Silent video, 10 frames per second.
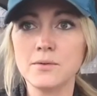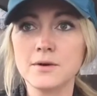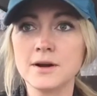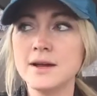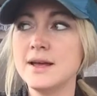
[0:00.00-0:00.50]

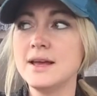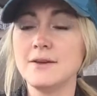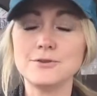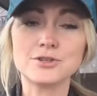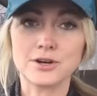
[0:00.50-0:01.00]
Or
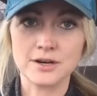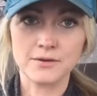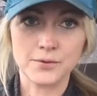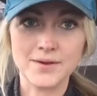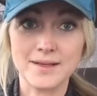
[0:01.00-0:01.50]
if you started
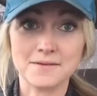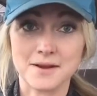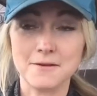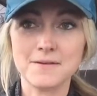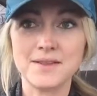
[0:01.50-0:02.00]
off where you
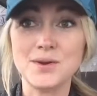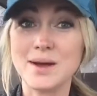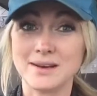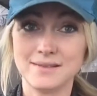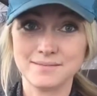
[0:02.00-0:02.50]
left off and
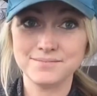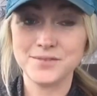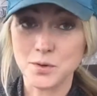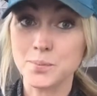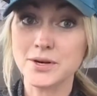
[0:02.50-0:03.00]
then
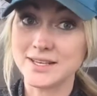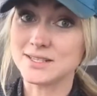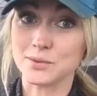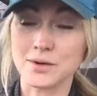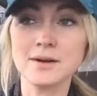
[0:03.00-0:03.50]
you were pretty
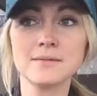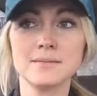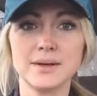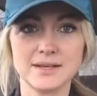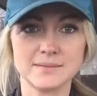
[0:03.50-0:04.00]
sore
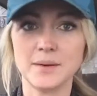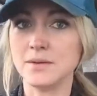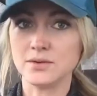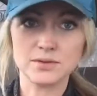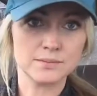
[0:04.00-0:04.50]
because
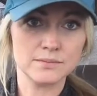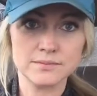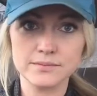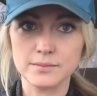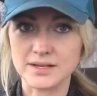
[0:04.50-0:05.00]
maybe those
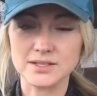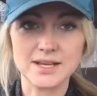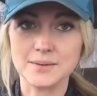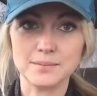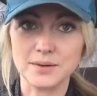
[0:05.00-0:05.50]

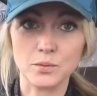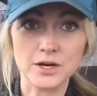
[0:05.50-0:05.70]
muscles hadn't been